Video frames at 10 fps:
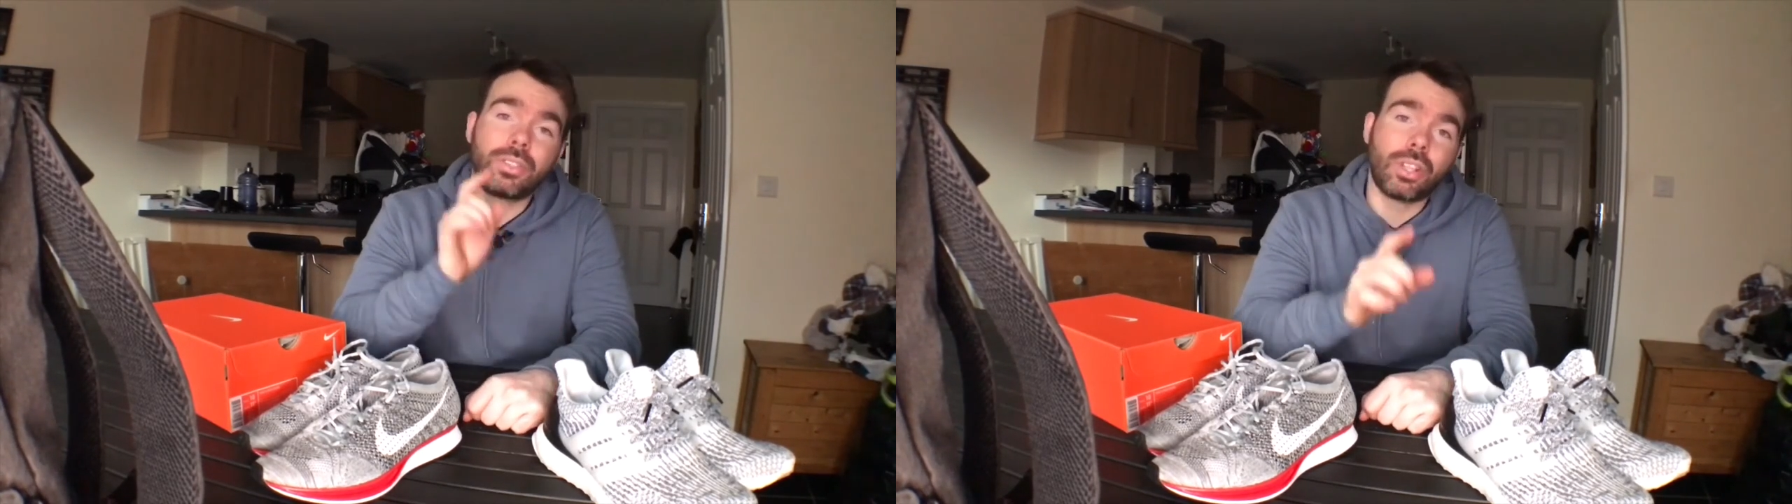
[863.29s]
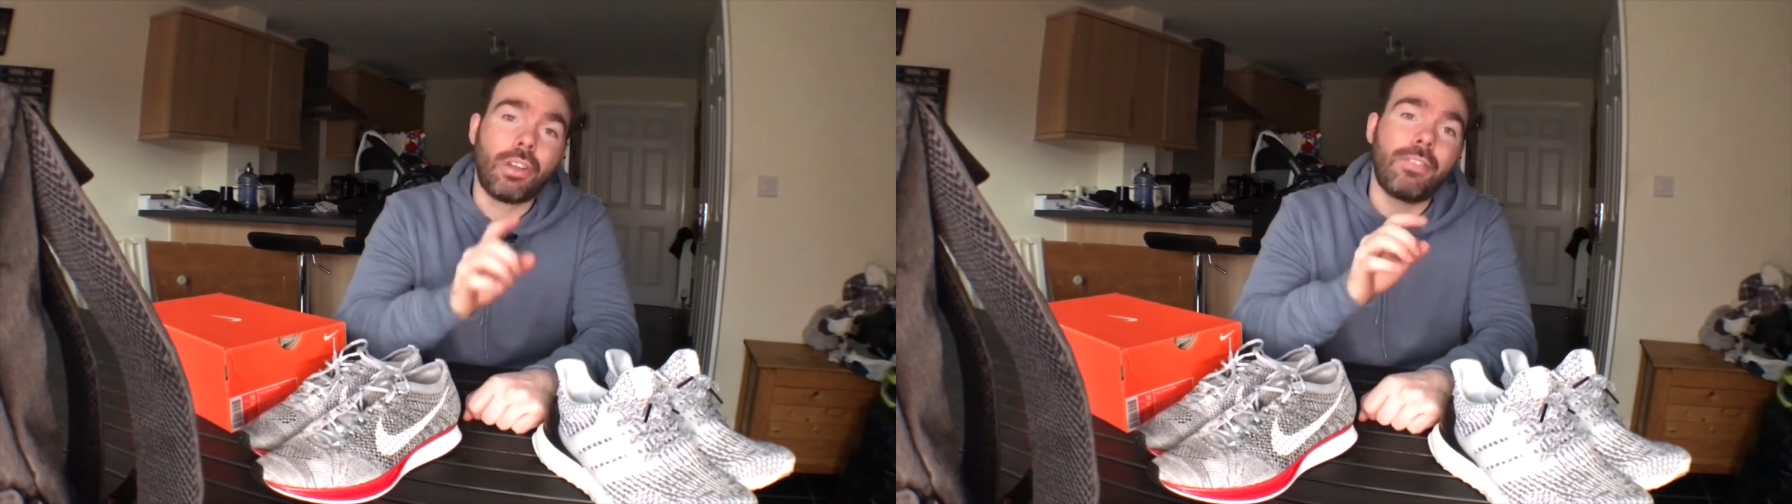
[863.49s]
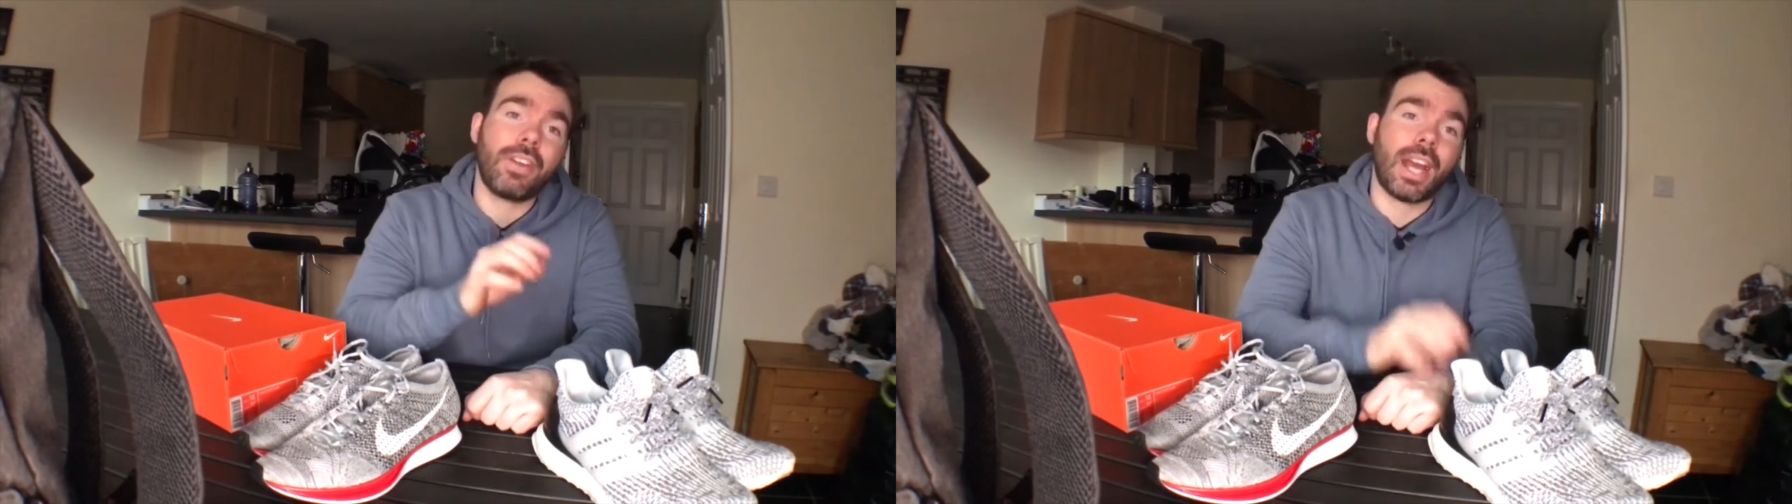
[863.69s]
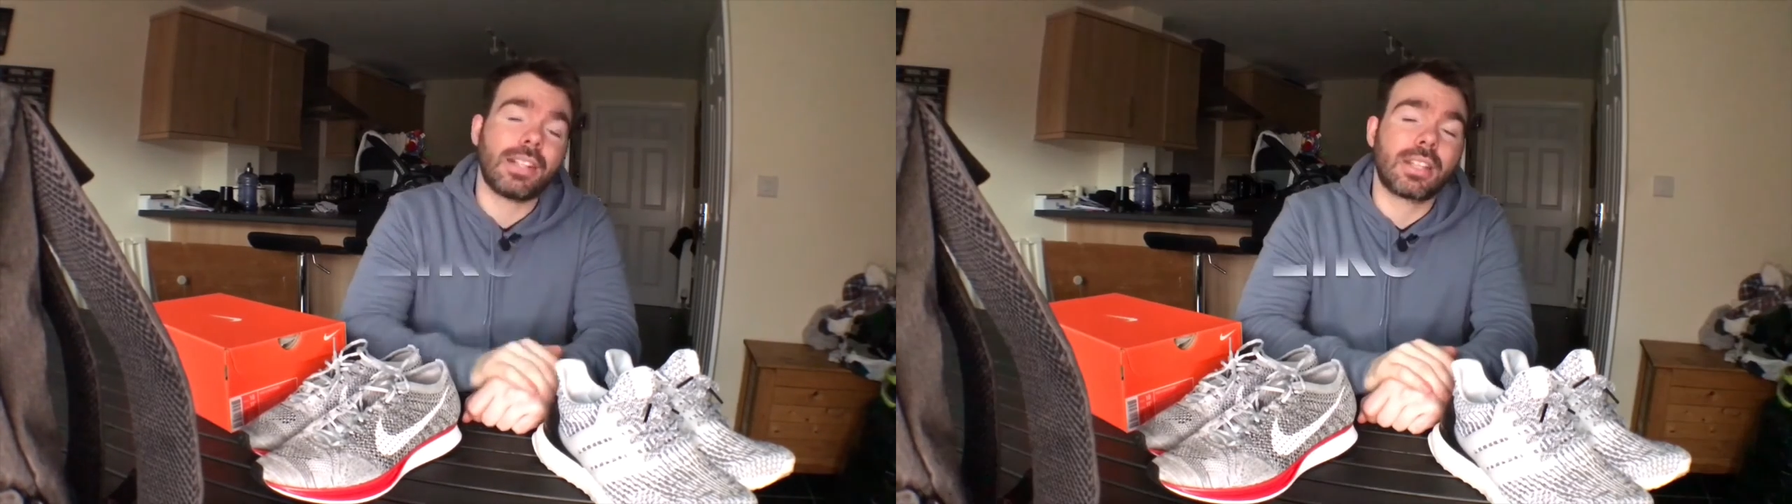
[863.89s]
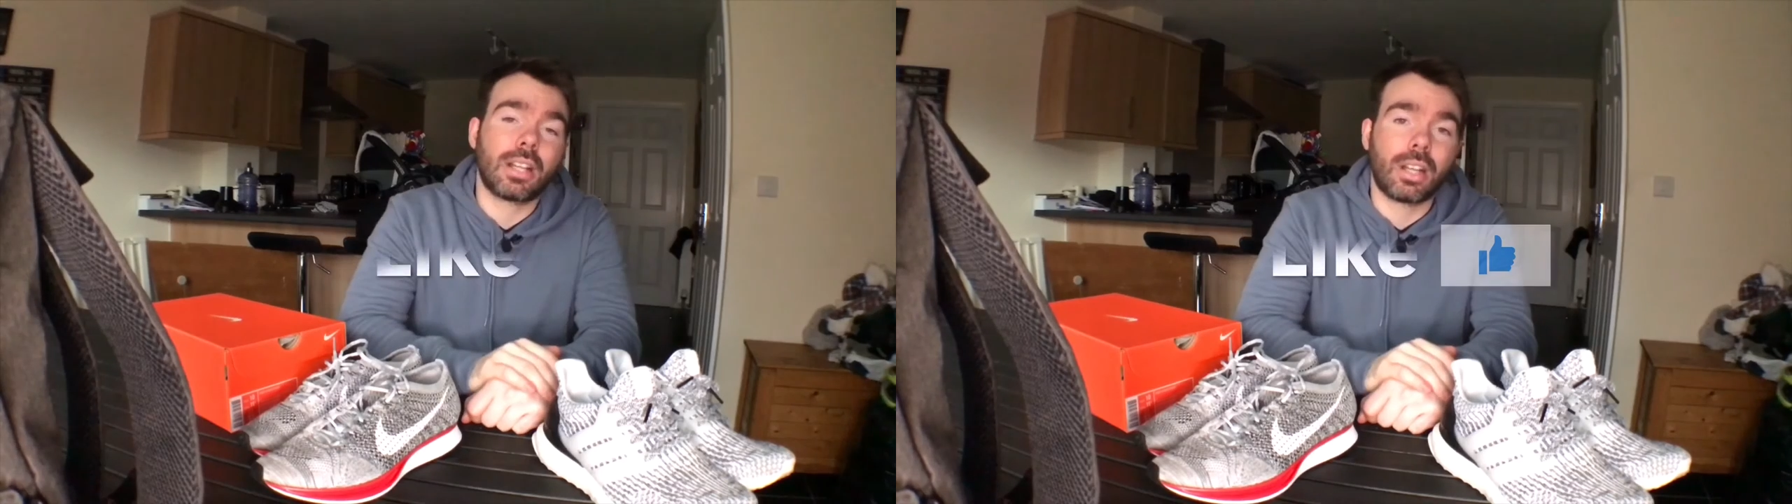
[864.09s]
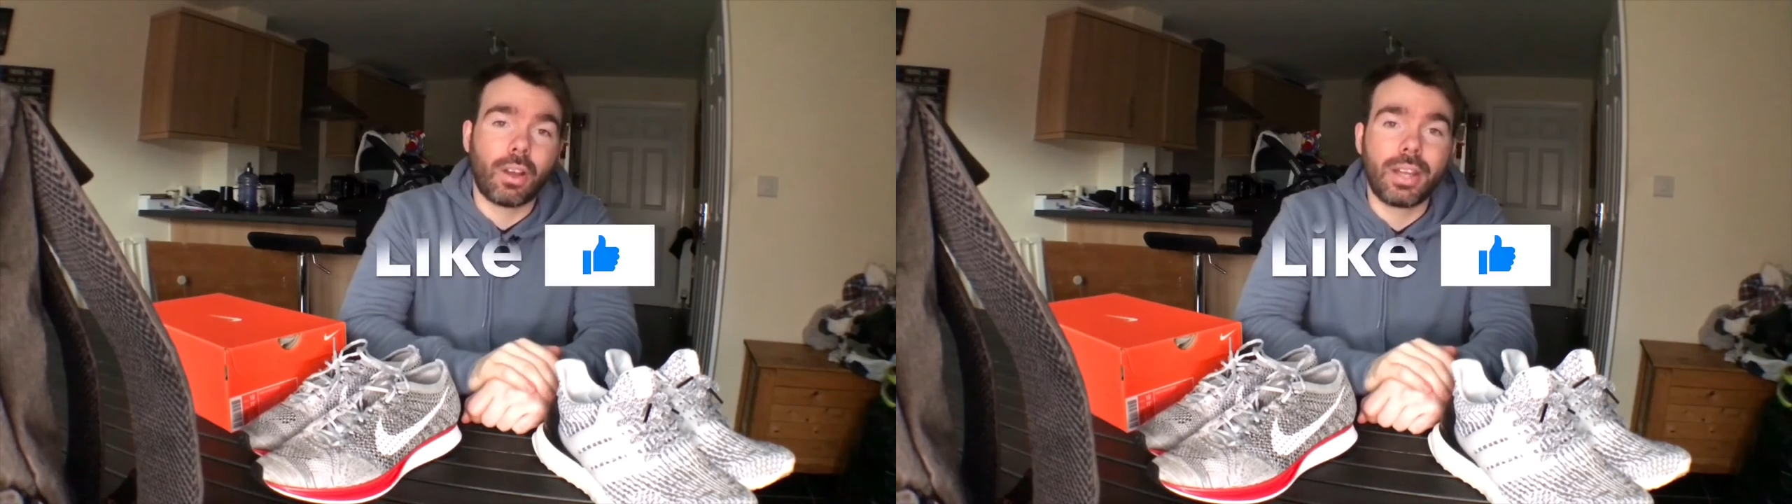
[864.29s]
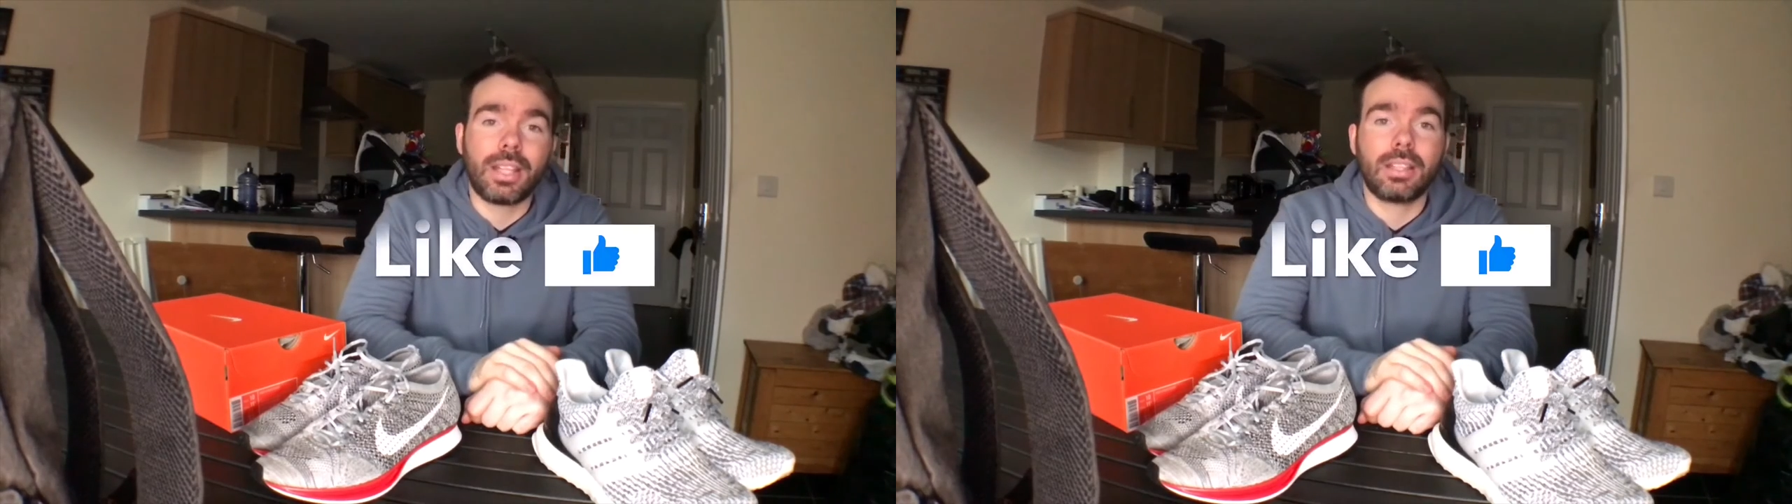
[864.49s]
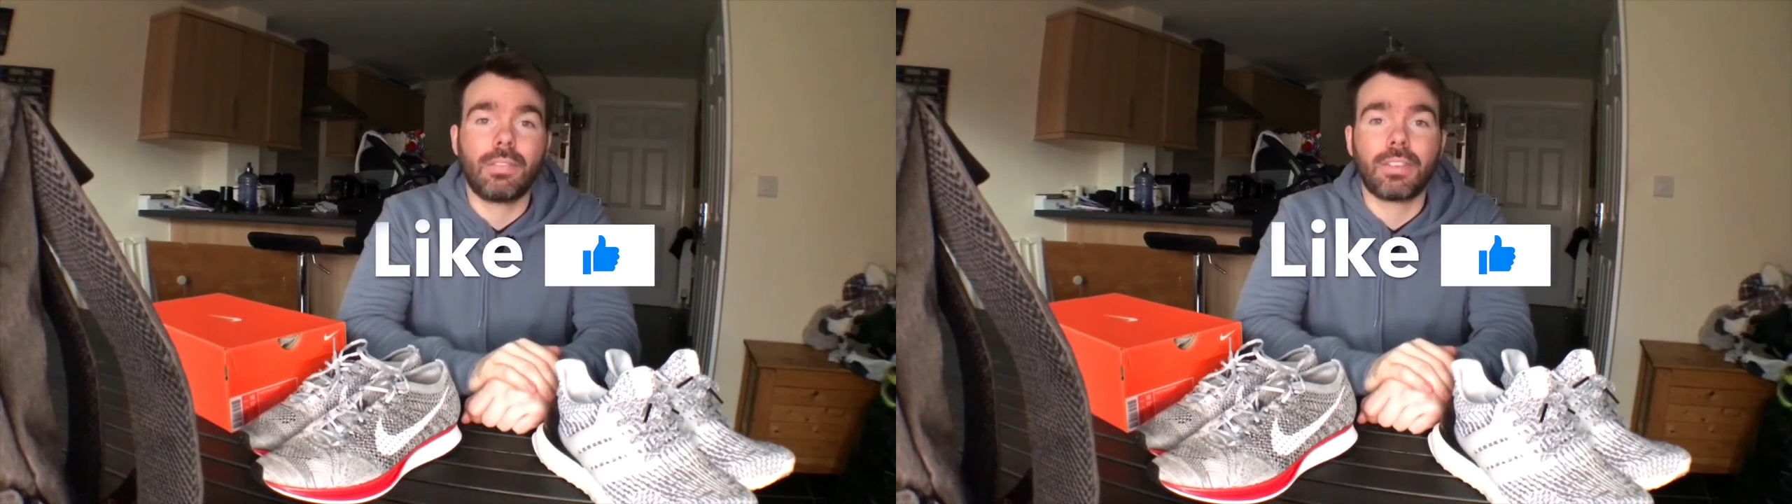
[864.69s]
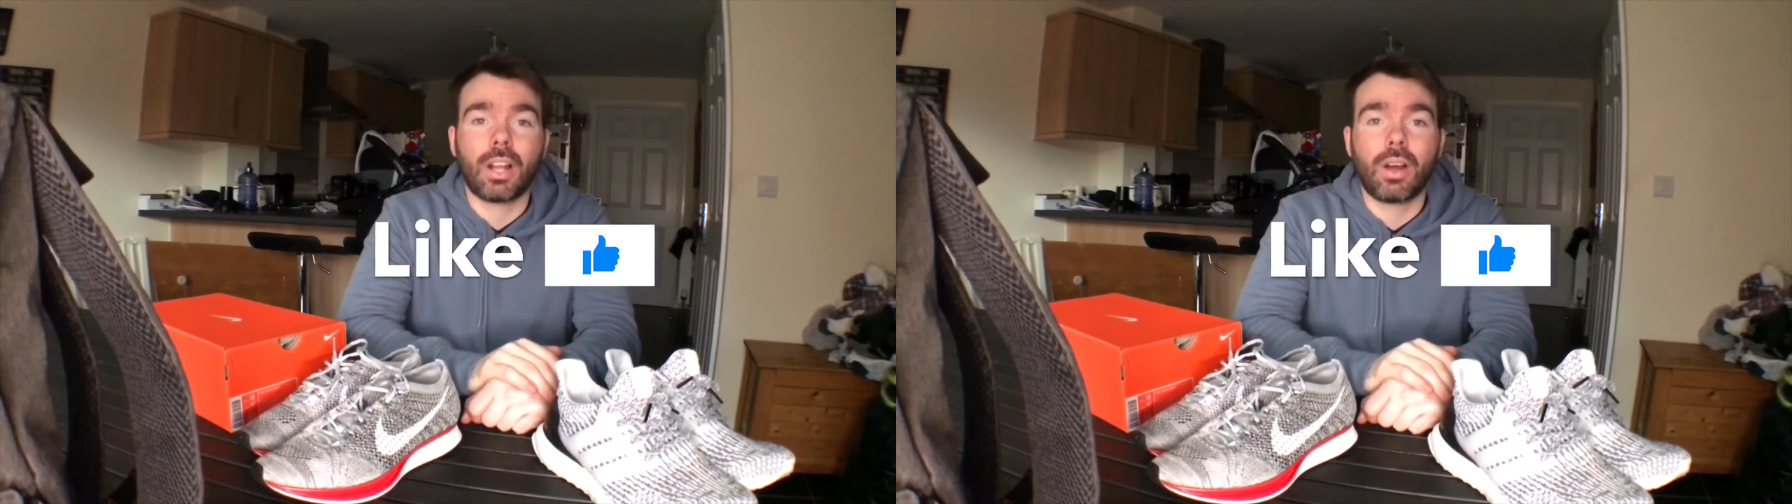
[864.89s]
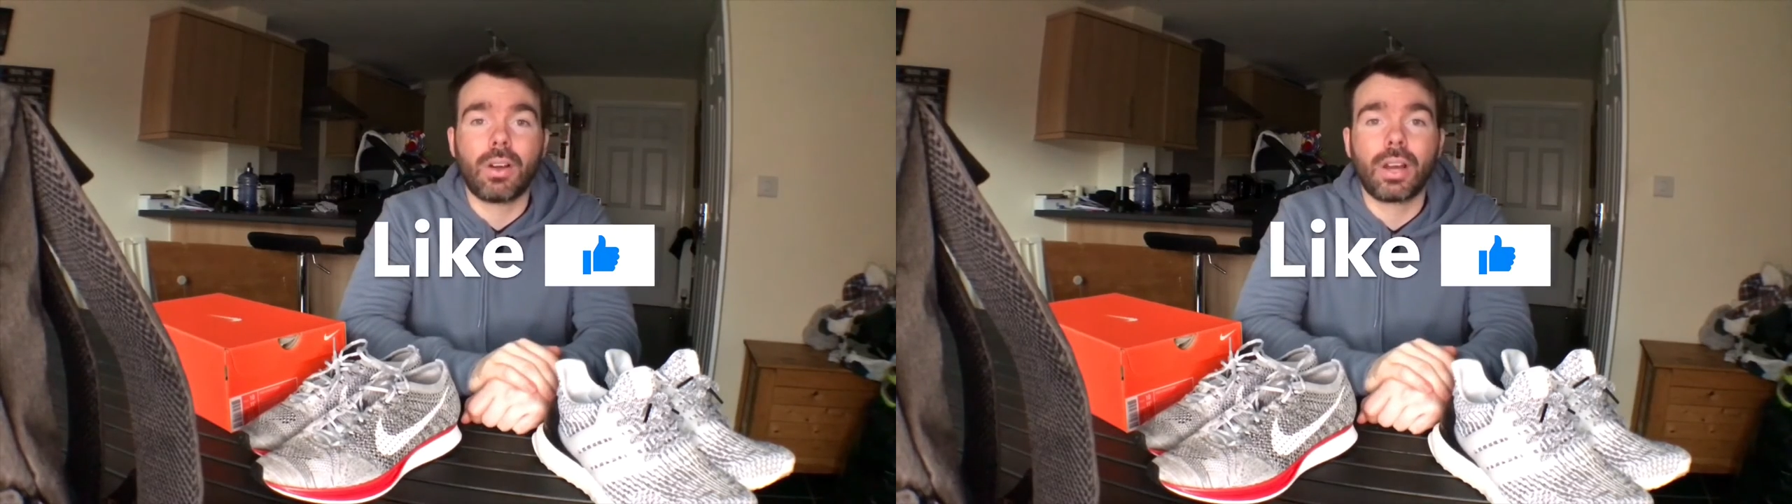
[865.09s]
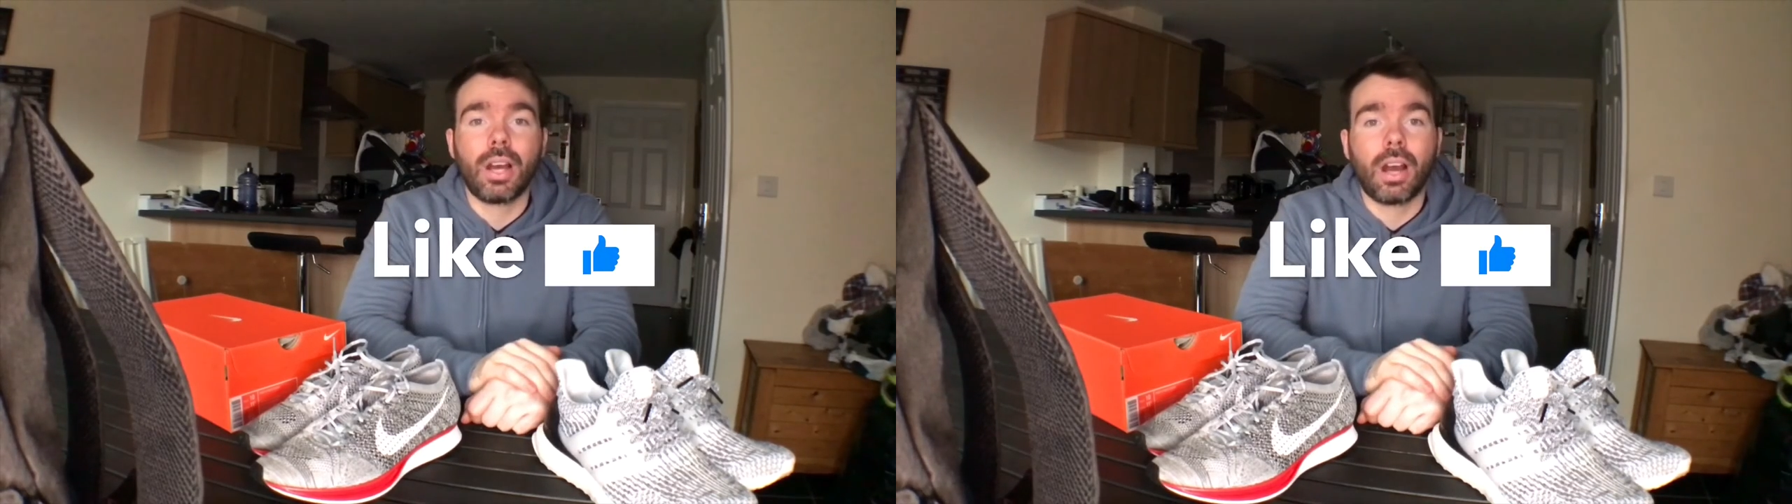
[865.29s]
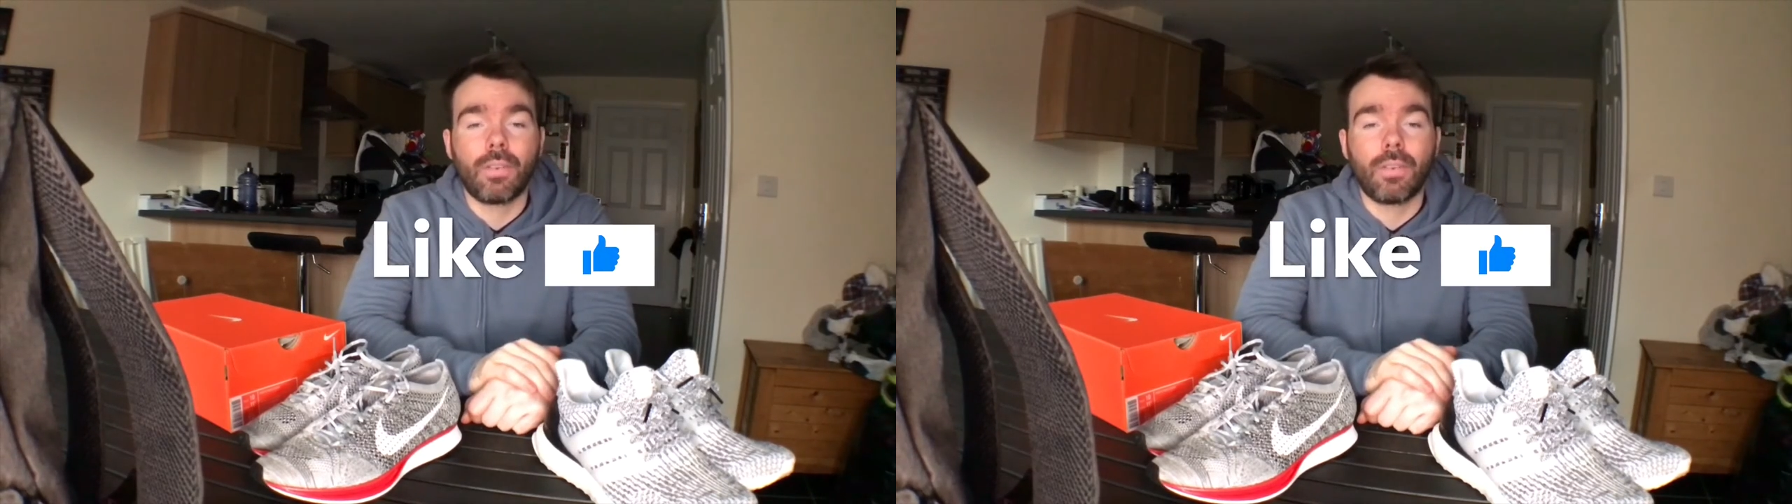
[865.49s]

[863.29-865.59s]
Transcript: Don't forget to like the vlog,